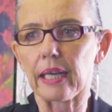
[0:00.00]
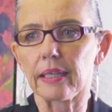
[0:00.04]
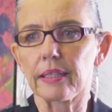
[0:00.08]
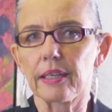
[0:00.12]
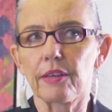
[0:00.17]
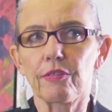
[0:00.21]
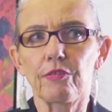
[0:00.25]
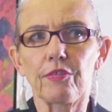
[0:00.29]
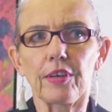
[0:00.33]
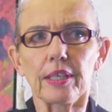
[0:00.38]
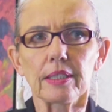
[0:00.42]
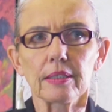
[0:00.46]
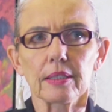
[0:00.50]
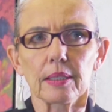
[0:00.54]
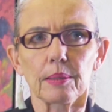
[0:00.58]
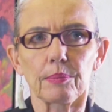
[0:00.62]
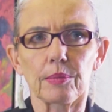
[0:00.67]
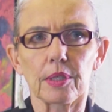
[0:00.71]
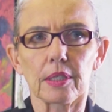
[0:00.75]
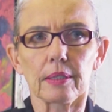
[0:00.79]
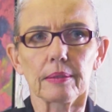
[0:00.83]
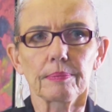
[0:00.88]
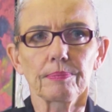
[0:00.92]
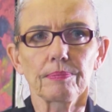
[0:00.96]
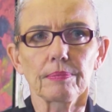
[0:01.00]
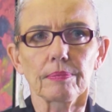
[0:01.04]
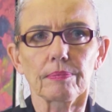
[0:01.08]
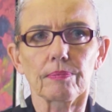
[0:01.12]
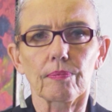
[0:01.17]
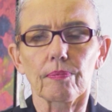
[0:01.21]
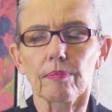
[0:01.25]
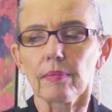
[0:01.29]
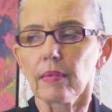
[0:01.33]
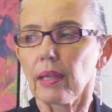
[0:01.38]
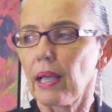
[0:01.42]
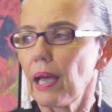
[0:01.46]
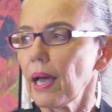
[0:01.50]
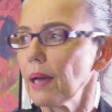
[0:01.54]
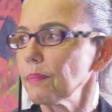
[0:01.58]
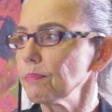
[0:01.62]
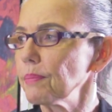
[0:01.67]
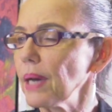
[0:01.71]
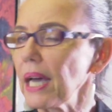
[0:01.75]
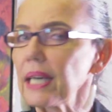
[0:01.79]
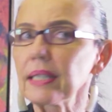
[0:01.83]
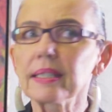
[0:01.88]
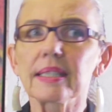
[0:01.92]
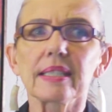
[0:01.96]
and defensible. A
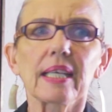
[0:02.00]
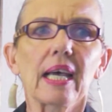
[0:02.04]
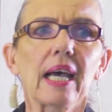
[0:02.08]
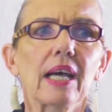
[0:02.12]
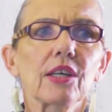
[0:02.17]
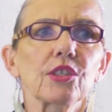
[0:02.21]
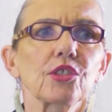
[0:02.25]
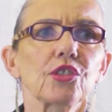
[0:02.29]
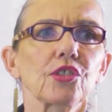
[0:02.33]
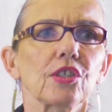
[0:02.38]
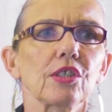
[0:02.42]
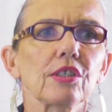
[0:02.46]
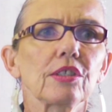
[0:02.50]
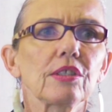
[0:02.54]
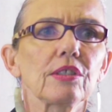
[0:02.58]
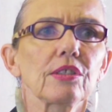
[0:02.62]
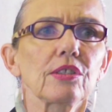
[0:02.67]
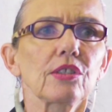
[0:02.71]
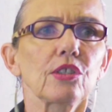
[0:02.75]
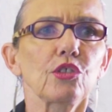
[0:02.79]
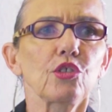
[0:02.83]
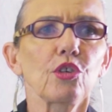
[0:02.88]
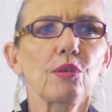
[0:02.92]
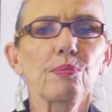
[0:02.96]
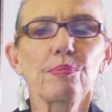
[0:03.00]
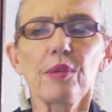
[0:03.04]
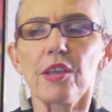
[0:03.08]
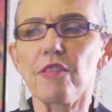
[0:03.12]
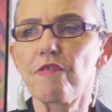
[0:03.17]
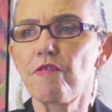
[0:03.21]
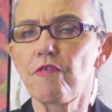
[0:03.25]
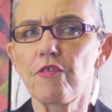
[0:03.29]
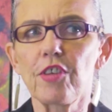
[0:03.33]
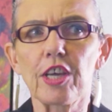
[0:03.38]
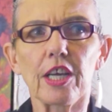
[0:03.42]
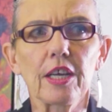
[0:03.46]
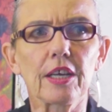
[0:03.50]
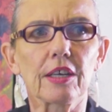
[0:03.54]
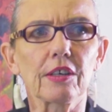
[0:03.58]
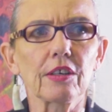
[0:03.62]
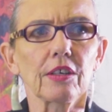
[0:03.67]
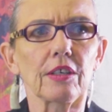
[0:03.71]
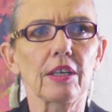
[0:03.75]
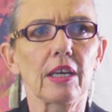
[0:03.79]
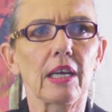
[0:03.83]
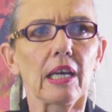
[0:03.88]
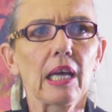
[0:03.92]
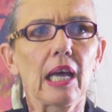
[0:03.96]
bank's actions should be
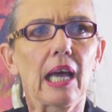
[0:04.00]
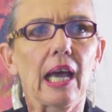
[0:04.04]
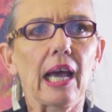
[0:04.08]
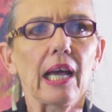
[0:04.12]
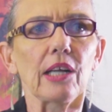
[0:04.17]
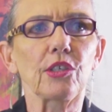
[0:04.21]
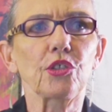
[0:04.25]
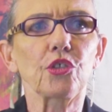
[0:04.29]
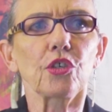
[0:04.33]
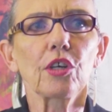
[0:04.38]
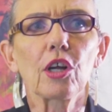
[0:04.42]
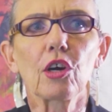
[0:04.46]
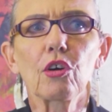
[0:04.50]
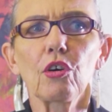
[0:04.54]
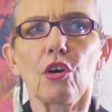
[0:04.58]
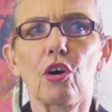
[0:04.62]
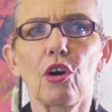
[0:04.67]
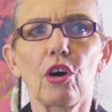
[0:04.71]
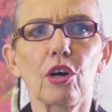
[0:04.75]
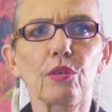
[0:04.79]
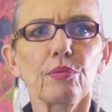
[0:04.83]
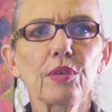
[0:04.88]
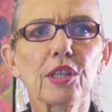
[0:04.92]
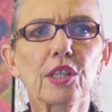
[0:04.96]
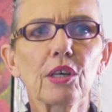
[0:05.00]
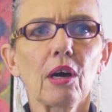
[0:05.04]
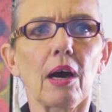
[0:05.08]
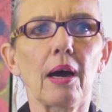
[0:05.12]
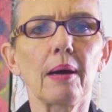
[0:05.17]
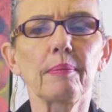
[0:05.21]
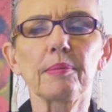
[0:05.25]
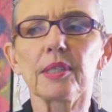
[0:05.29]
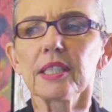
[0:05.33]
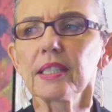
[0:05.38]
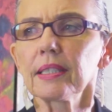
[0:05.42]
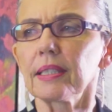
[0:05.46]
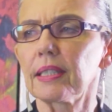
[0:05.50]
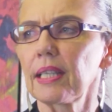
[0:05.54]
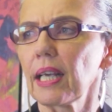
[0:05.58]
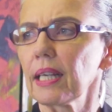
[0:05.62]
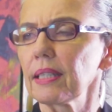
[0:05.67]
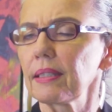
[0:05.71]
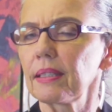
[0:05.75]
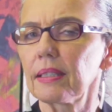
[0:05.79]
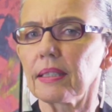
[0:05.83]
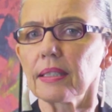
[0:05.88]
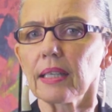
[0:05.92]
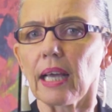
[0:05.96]
fair and should accord with common
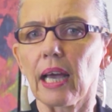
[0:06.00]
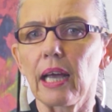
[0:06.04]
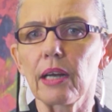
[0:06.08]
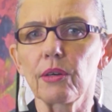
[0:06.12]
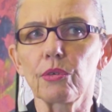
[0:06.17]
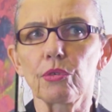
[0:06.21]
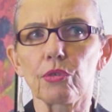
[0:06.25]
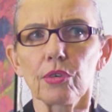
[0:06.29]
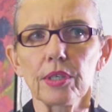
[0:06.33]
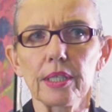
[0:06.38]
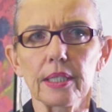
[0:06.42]
sense and